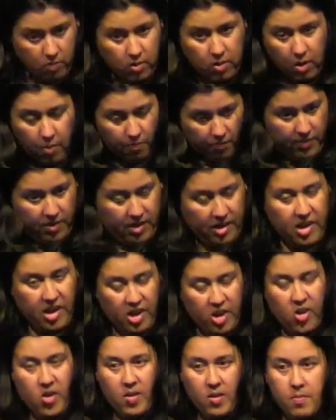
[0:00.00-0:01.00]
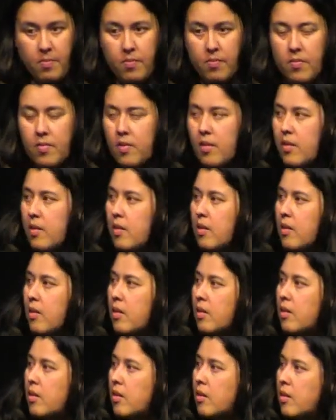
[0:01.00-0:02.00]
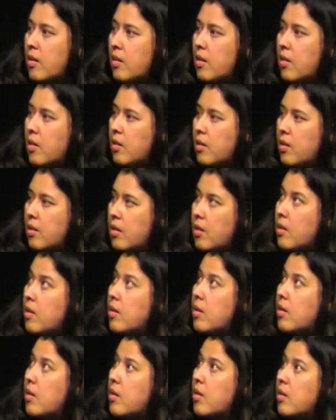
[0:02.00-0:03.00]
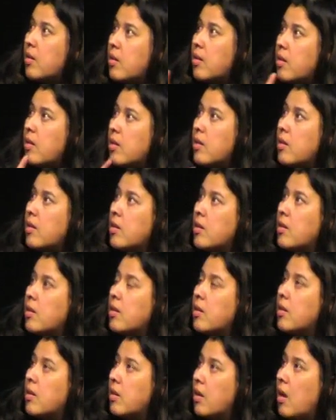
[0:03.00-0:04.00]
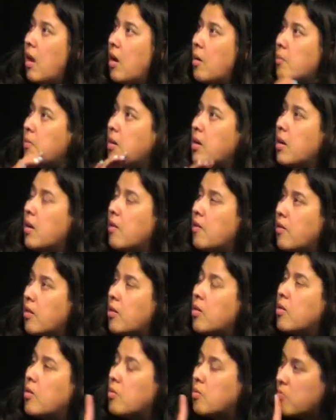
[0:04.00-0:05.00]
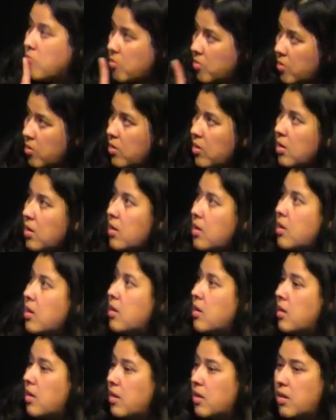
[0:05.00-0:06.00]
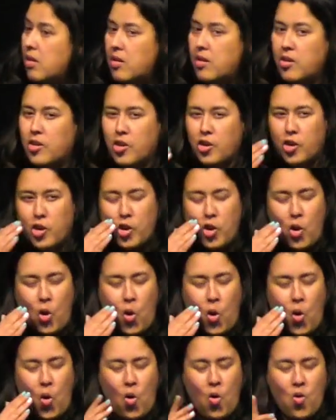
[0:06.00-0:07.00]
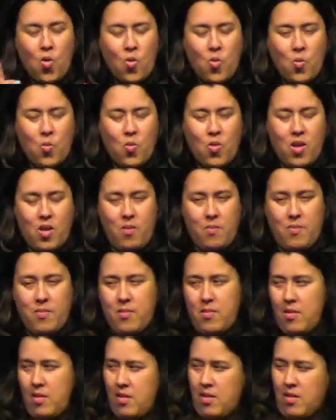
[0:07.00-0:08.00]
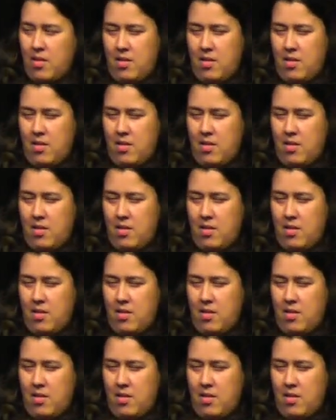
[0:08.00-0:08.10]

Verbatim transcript: Put your hand into the wound of my side. Don't be faithless any longer. Believe.